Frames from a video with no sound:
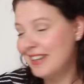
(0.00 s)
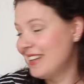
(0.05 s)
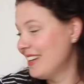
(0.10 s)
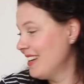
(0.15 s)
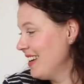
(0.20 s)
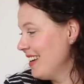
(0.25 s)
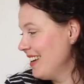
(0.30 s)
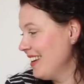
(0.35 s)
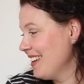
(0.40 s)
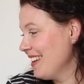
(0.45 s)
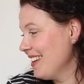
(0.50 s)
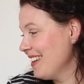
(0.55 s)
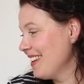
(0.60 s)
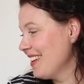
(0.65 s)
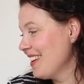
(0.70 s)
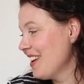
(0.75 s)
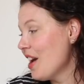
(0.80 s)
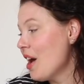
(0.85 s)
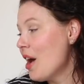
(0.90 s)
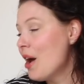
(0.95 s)

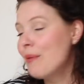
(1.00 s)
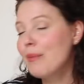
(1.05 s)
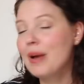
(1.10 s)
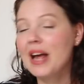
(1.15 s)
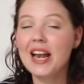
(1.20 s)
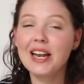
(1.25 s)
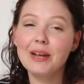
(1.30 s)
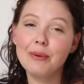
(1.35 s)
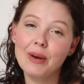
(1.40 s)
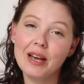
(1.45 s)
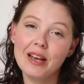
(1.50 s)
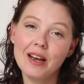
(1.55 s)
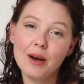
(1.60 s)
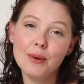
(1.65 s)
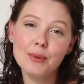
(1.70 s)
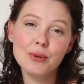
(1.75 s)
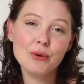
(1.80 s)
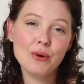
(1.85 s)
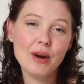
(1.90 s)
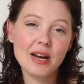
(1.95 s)
But anyway,
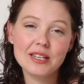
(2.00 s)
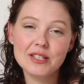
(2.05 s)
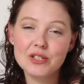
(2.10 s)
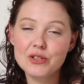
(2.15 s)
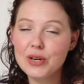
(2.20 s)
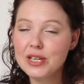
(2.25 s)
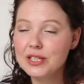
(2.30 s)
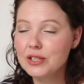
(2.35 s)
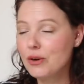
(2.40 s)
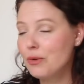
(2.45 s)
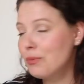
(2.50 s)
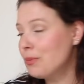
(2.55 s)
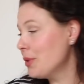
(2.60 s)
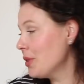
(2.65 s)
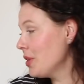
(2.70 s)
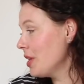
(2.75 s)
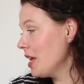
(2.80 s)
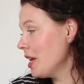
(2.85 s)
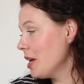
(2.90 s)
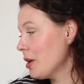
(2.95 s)
I will crack straight on
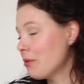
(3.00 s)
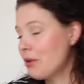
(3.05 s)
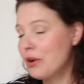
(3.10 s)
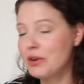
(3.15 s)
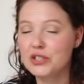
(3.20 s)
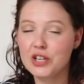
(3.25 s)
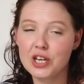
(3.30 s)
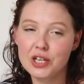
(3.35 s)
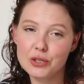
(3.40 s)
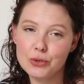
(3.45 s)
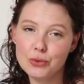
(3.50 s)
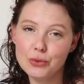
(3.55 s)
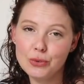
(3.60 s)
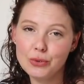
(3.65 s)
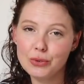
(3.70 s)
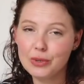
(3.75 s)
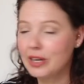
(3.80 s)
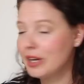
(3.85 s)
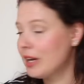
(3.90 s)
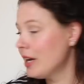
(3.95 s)
with the crochet
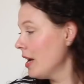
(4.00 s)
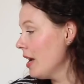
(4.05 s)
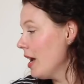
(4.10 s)
talk